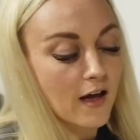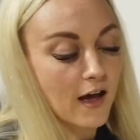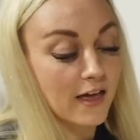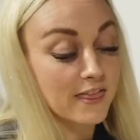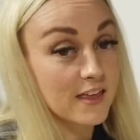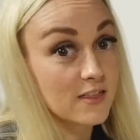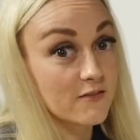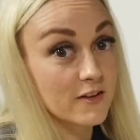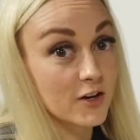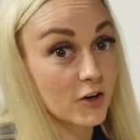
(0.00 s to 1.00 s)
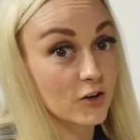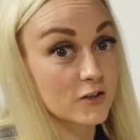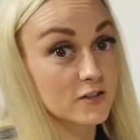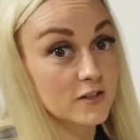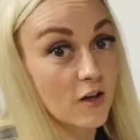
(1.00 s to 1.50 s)
I think the vinegar
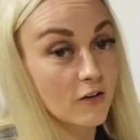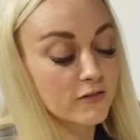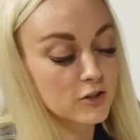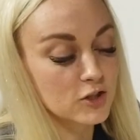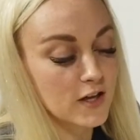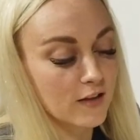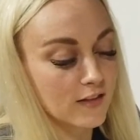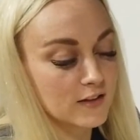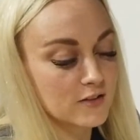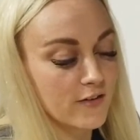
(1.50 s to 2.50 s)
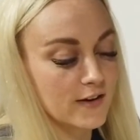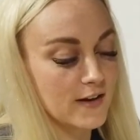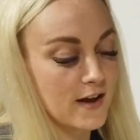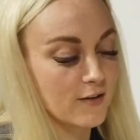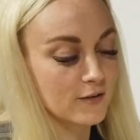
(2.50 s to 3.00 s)
dissolved the shell. Let's find
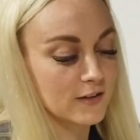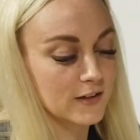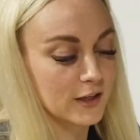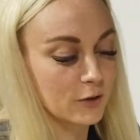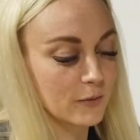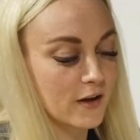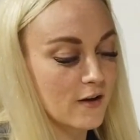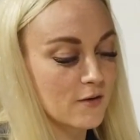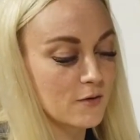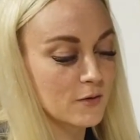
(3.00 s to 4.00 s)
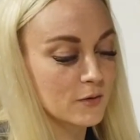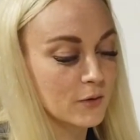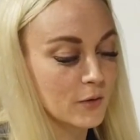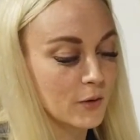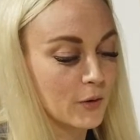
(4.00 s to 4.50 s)
out. Here we go.
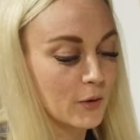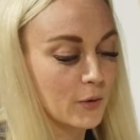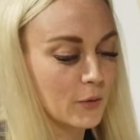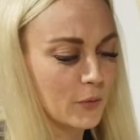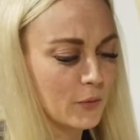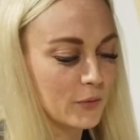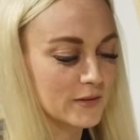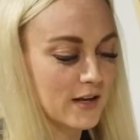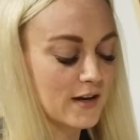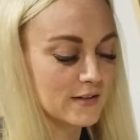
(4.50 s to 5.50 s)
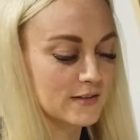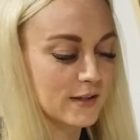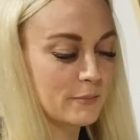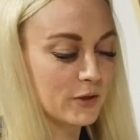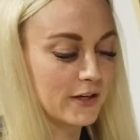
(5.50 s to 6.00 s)
Ooh, it's kind of
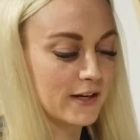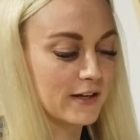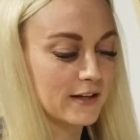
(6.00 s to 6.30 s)
slippery.